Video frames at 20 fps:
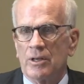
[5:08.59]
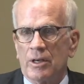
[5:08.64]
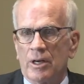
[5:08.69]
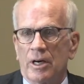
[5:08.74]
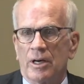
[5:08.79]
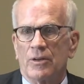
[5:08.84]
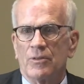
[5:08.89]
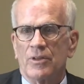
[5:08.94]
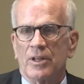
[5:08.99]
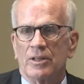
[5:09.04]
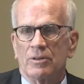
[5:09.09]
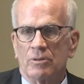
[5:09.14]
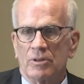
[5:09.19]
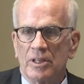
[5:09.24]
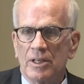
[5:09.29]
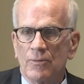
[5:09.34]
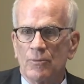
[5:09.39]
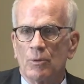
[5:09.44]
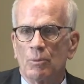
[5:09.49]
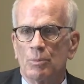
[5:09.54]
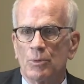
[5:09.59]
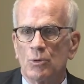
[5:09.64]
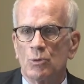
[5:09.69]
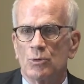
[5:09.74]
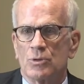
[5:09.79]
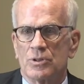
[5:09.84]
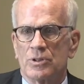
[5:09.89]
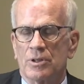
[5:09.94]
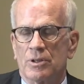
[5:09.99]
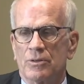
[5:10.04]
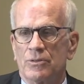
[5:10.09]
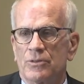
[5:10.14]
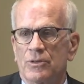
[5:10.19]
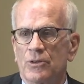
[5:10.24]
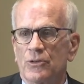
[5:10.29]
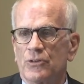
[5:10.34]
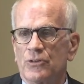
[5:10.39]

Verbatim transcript: uh, that give a boost to